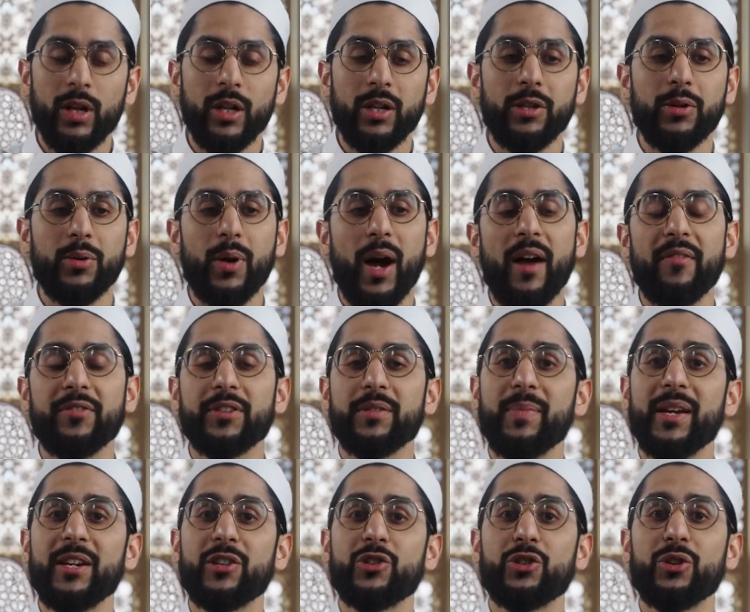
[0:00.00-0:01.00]
you have to
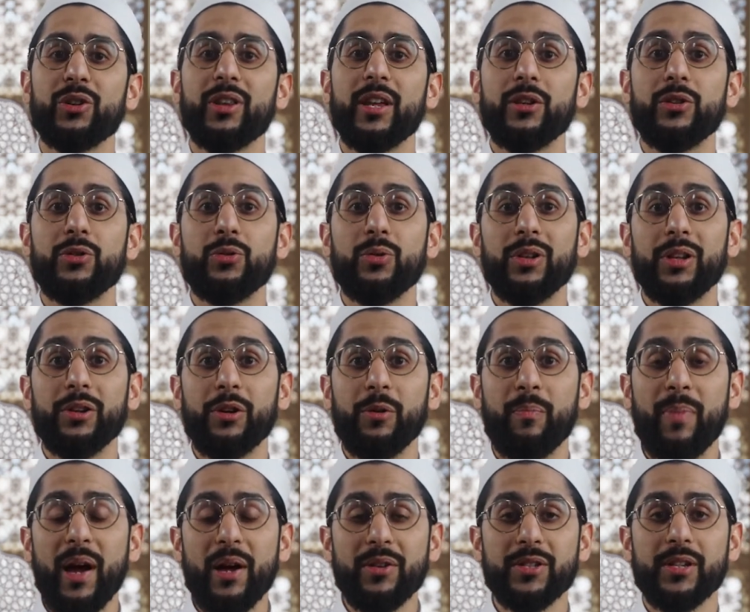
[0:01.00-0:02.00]
make sure that you do a little
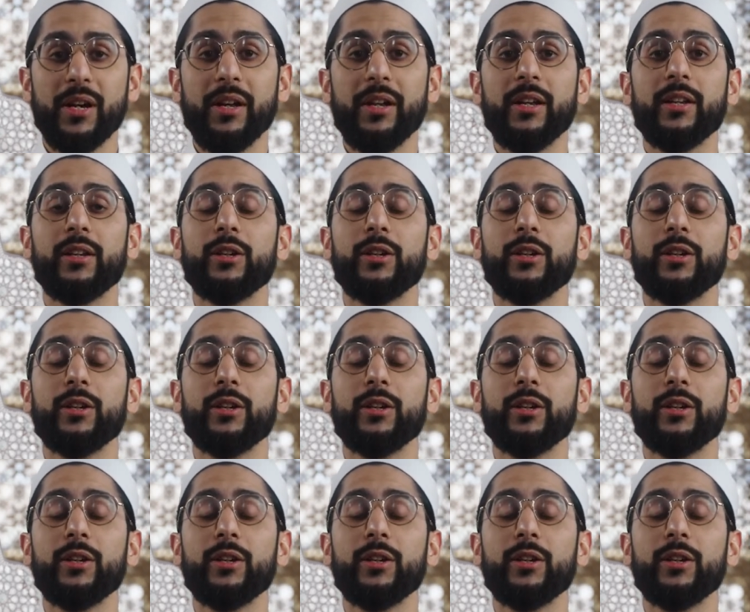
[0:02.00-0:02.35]
bounce on it.